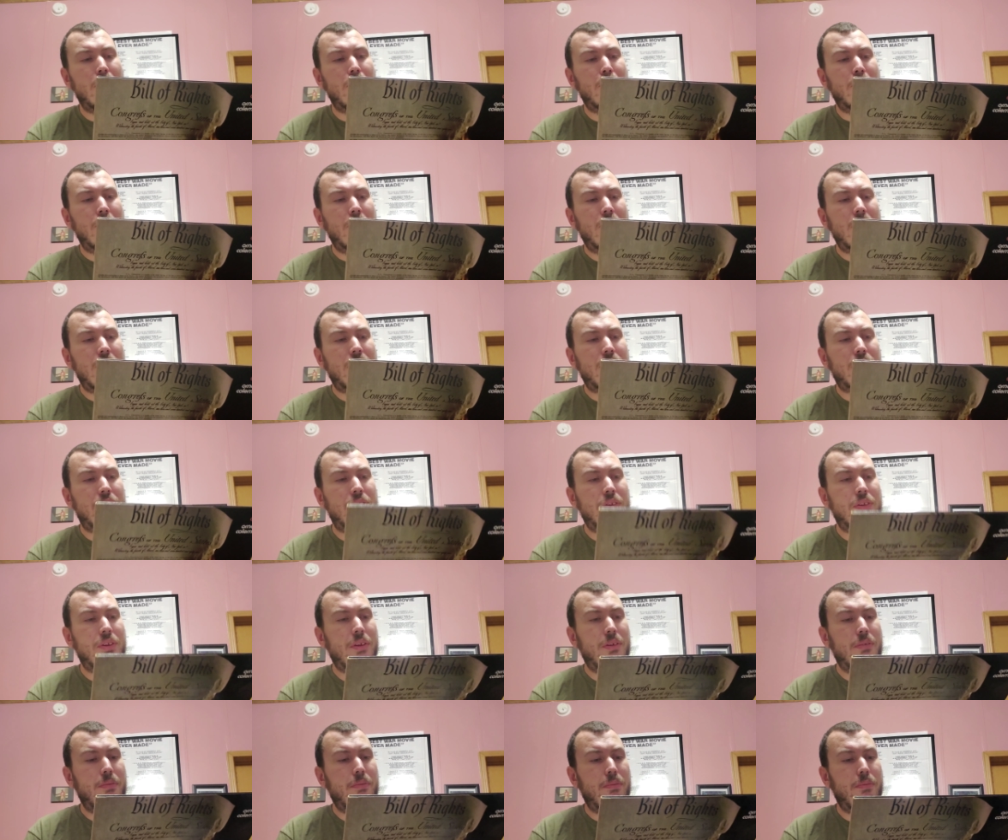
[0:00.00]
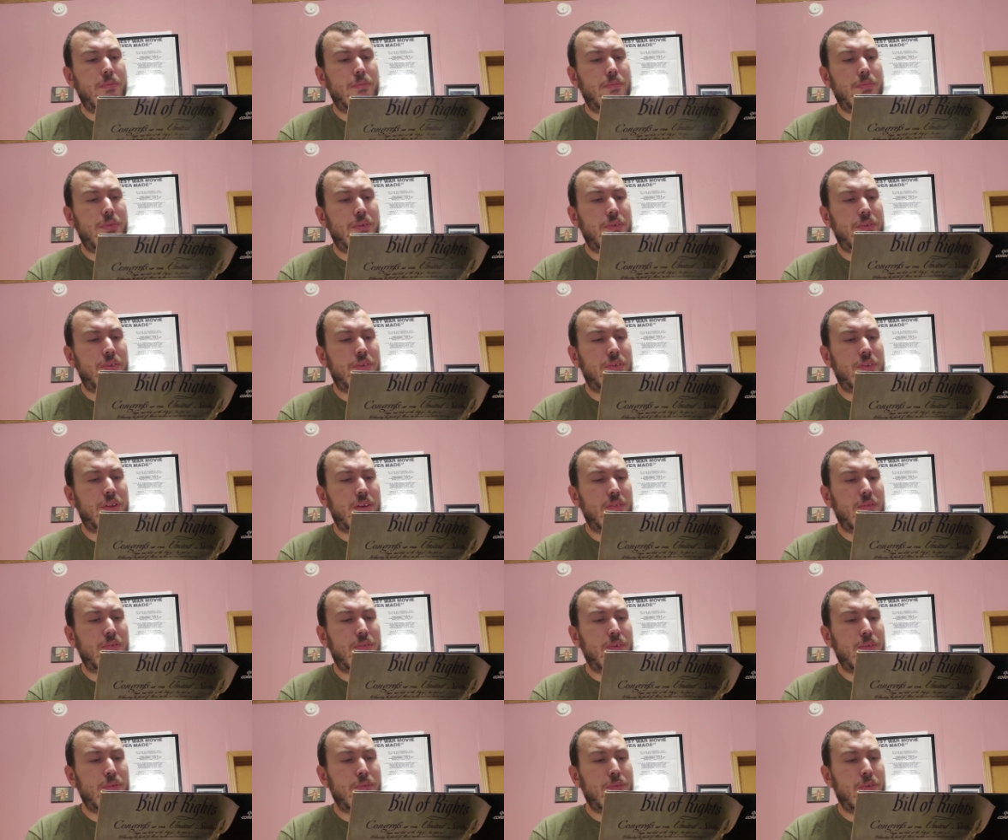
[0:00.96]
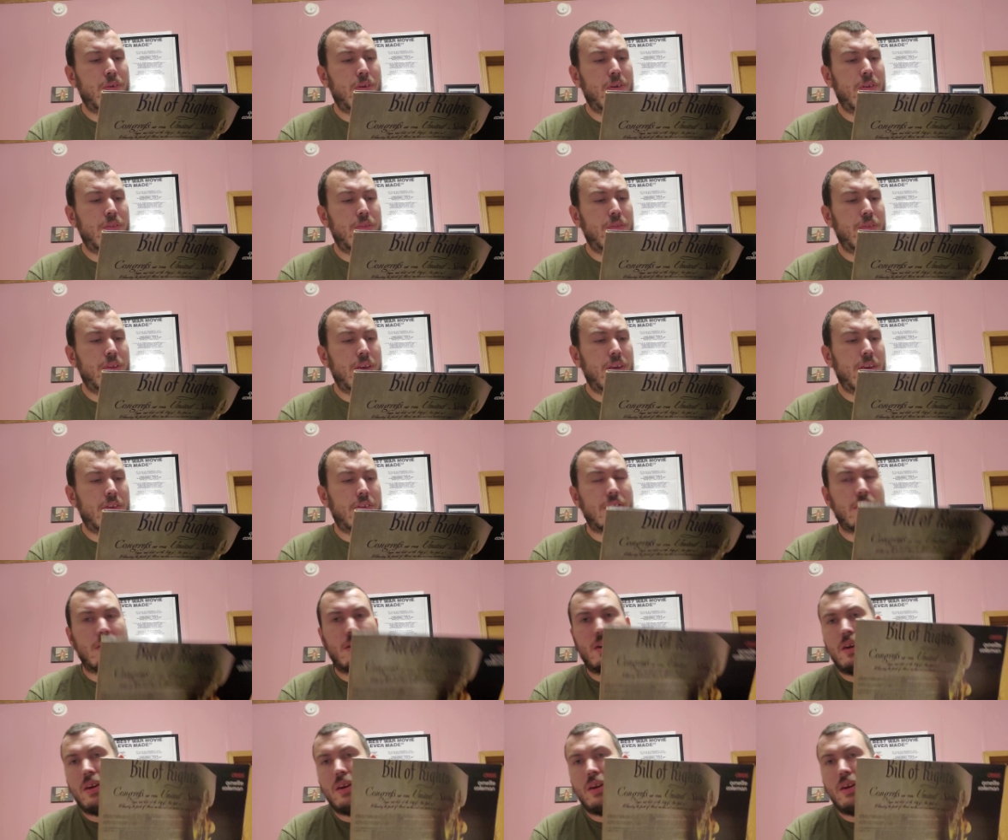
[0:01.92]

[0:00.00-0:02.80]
But this is definitely one that,